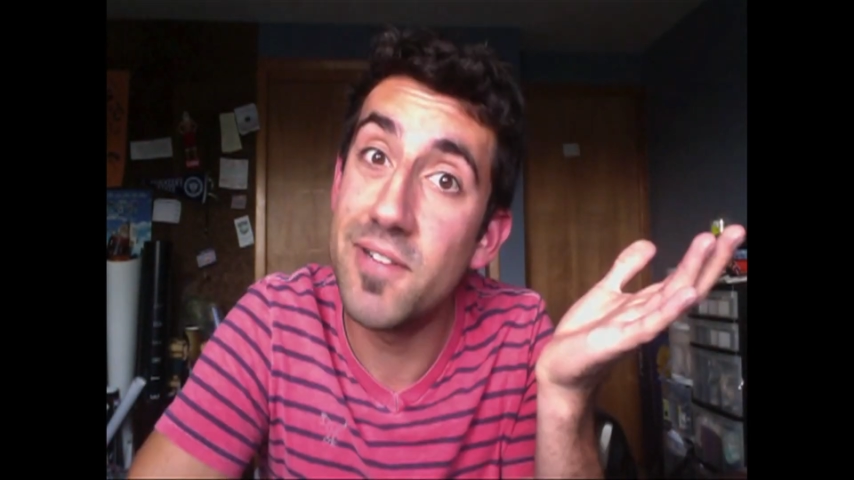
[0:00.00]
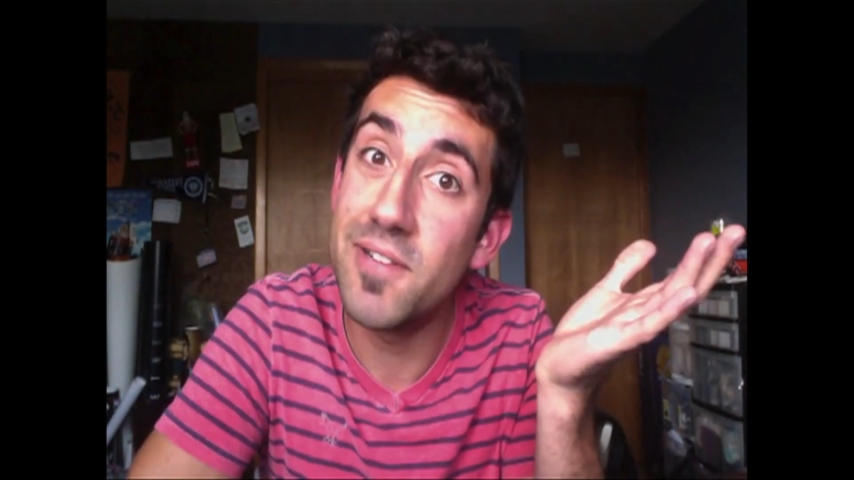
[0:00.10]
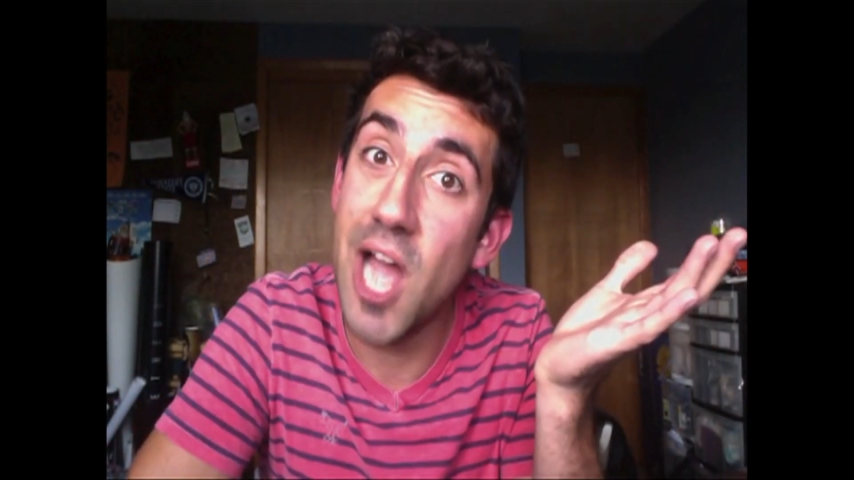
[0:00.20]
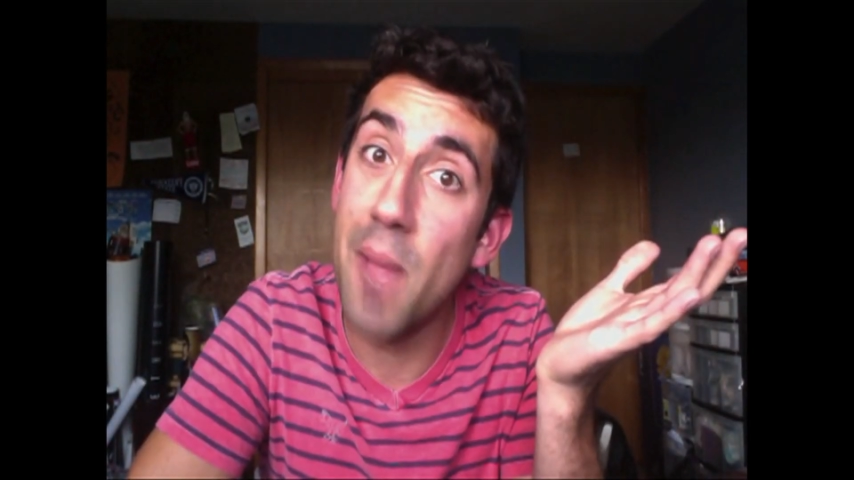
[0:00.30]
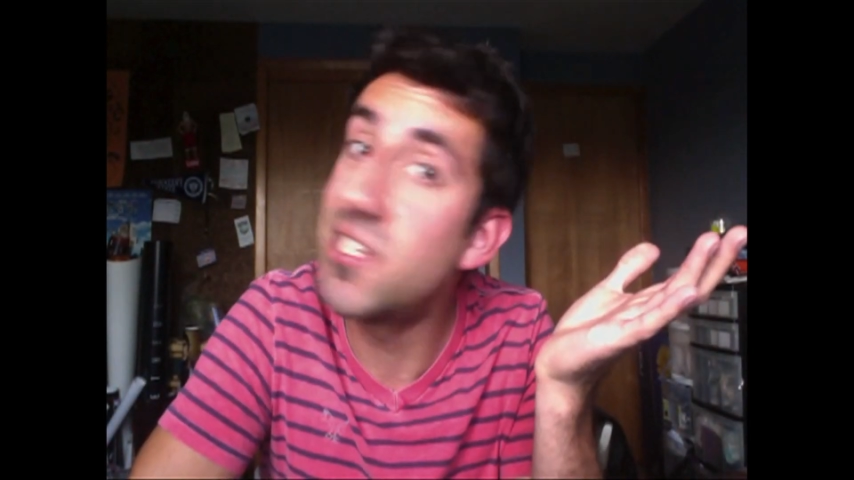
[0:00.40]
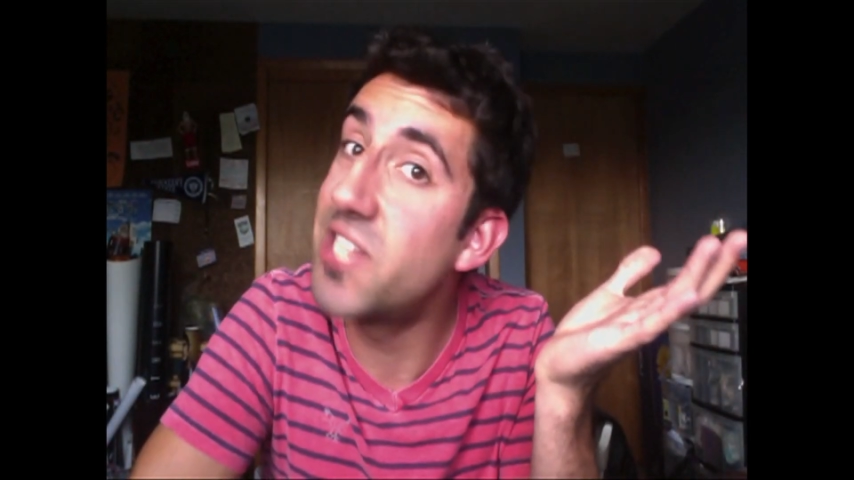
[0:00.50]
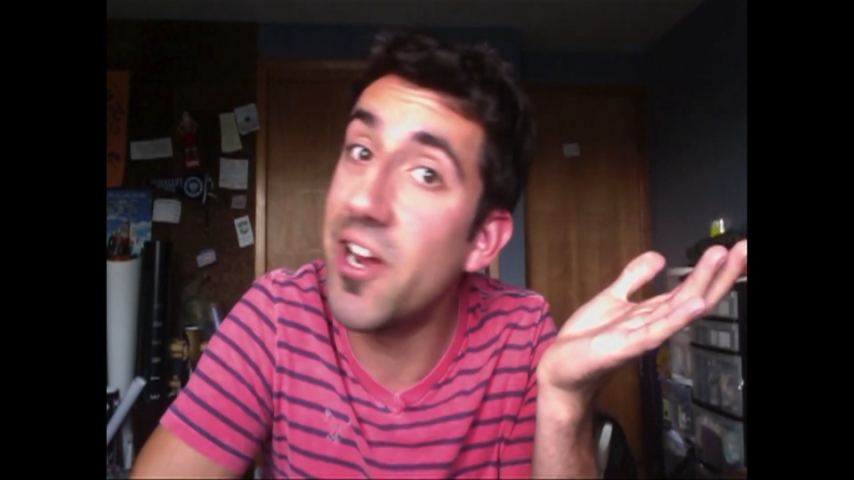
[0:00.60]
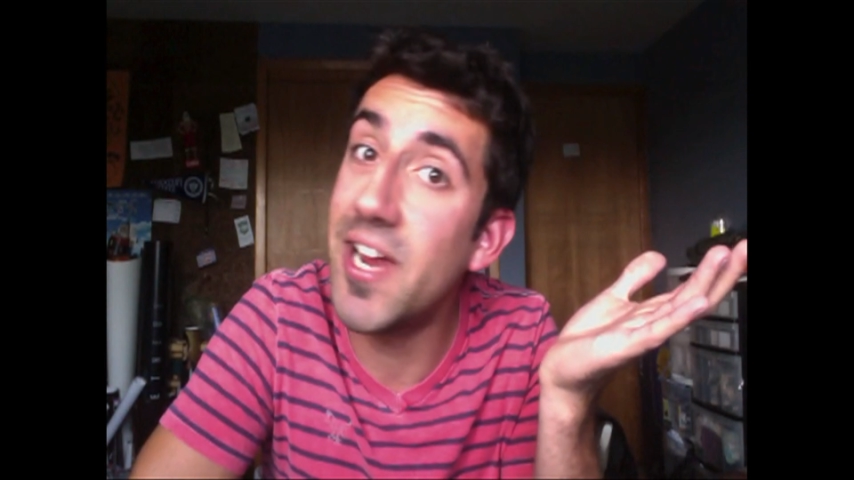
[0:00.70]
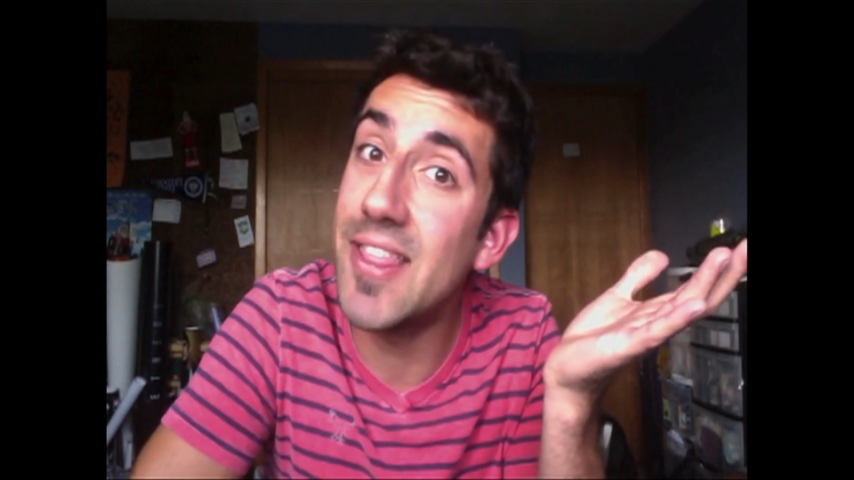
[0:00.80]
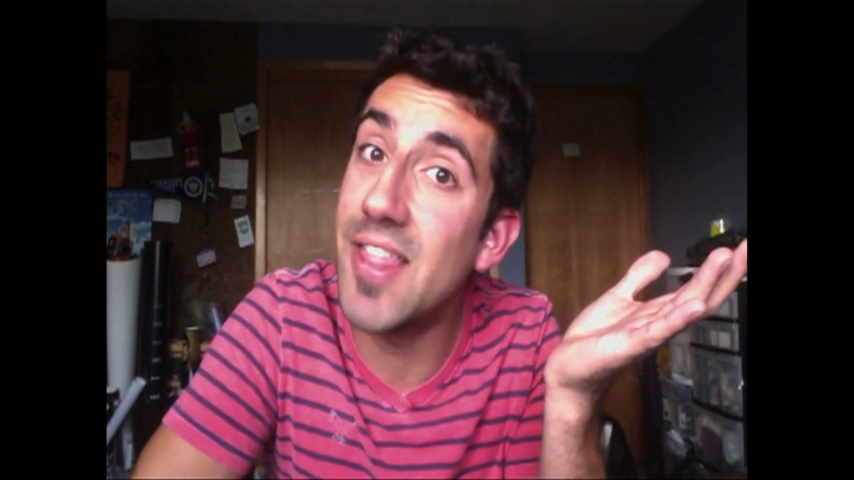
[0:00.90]

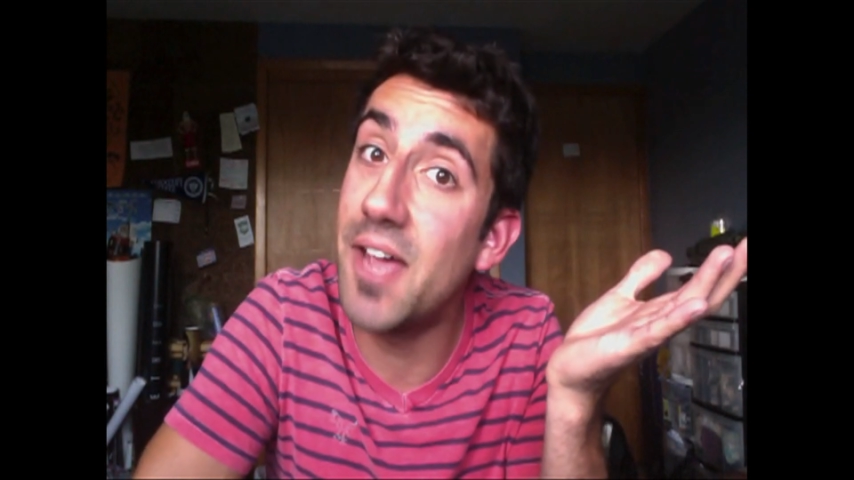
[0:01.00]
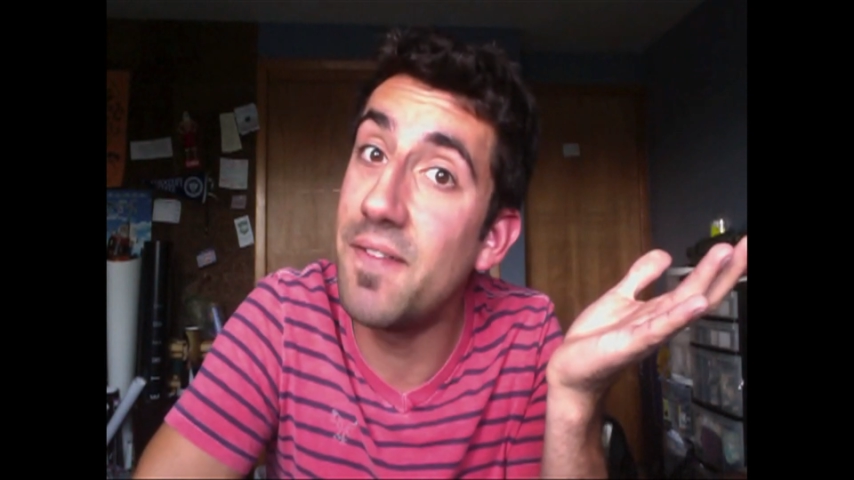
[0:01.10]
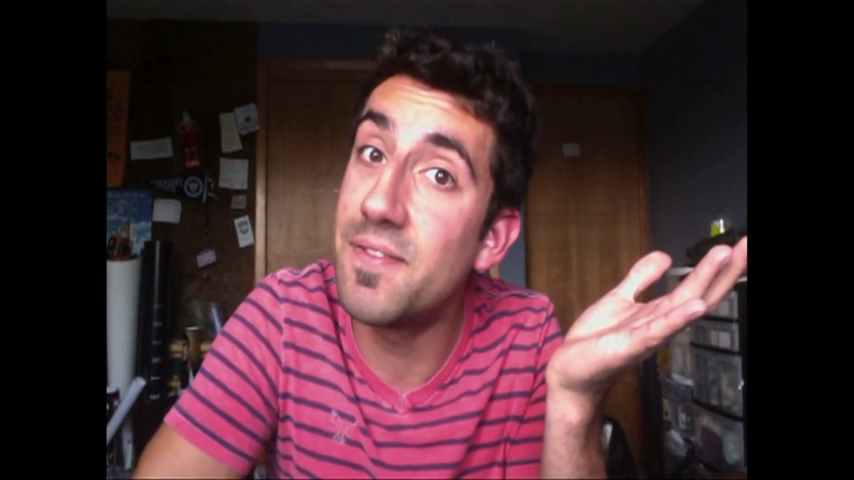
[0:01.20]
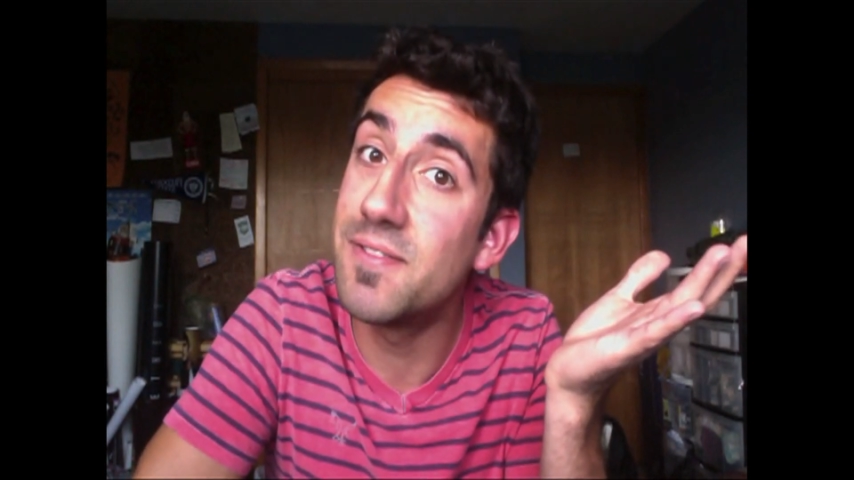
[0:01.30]
commentary on life.